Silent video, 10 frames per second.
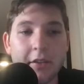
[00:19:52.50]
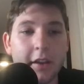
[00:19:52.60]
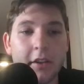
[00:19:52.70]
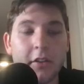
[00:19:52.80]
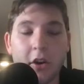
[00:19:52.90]

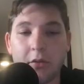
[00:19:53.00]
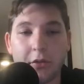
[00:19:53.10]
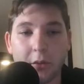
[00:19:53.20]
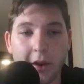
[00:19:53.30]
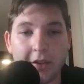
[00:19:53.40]
set the tone
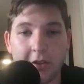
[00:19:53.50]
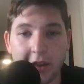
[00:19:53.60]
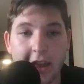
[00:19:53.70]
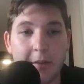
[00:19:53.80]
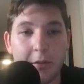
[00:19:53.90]
for the rest of
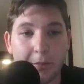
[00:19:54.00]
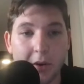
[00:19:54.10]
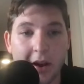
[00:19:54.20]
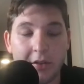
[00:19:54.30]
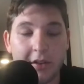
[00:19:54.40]
the game with the
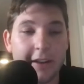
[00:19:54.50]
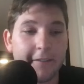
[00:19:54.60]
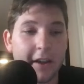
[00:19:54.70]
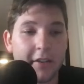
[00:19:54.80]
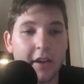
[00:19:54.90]
Browns
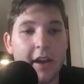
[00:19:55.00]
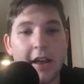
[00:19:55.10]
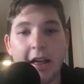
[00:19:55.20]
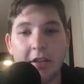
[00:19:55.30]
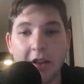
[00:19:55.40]
defense.
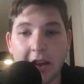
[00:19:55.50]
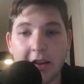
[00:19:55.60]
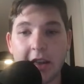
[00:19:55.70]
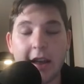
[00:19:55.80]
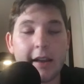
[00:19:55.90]
Then
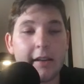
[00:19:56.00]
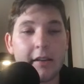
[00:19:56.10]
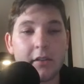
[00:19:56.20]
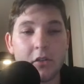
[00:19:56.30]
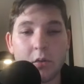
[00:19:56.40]
again,
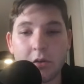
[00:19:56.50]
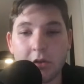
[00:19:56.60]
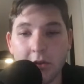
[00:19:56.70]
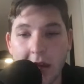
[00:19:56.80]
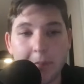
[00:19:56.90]
you
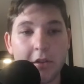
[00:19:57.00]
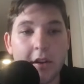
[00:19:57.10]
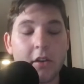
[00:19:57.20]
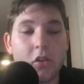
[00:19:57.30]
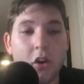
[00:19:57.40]
kept
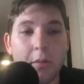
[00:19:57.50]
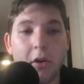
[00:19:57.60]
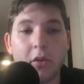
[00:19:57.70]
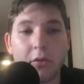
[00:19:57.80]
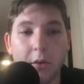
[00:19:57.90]
seeing Joe
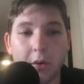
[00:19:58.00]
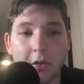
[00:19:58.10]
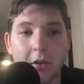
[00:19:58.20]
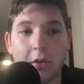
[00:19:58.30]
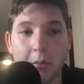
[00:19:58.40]
Burrow
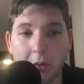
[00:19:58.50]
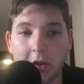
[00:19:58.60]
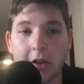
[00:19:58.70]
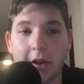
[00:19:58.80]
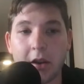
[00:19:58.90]
force some
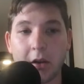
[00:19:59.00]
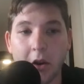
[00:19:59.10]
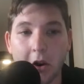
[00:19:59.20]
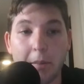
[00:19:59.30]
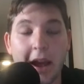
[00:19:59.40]
really
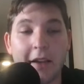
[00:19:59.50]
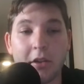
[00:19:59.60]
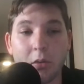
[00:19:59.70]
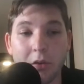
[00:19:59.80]
hard passes,